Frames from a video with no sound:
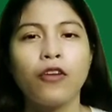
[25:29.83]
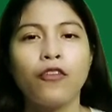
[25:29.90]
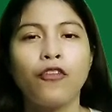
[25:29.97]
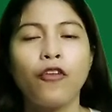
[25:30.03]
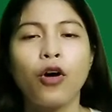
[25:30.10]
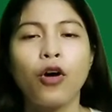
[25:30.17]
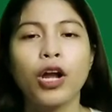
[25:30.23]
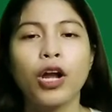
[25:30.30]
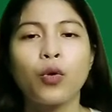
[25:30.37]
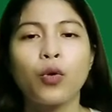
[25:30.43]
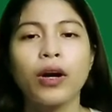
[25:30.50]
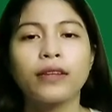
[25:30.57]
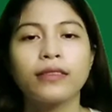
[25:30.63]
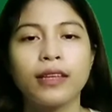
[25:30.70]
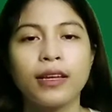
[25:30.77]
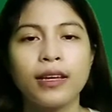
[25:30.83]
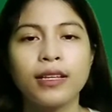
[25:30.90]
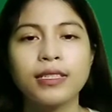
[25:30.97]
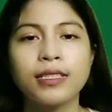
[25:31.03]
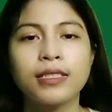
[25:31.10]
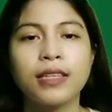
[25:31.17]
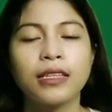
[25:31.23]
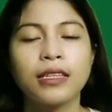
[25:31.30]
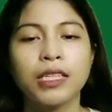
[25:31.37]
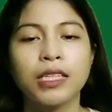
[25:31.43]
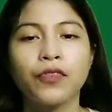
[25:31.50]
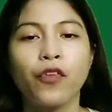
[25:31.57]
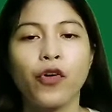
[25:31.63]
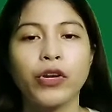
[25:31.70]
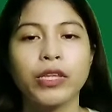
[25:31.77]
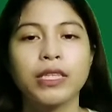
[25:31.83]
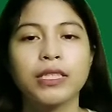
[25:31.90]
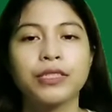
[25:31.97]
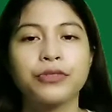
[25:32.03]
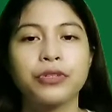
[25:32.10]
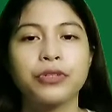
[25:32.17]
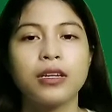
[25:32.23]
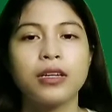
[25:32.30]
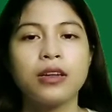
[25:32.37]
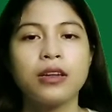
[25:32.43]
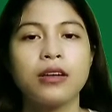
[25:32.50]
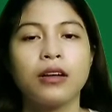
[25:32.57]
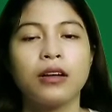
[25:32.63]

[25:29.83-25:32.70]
Four Quartets 1943,